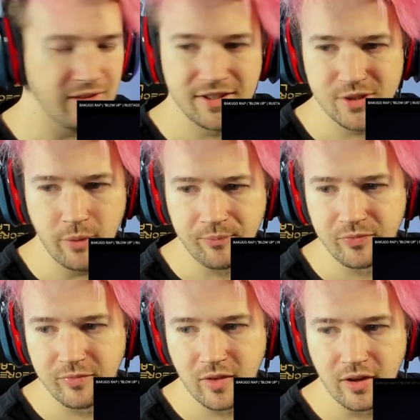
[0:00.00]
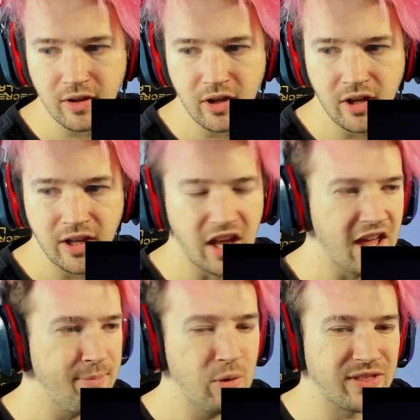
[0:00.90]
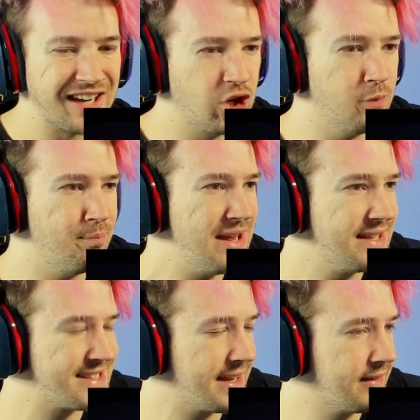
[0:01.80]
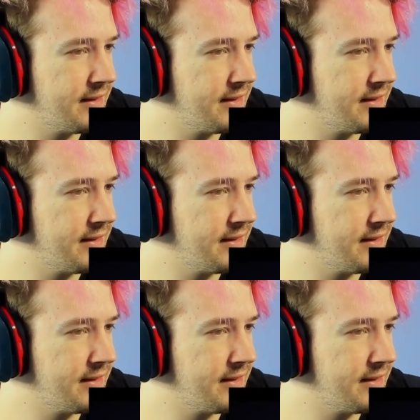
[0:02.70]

Let's do it. Hit me with that good beat.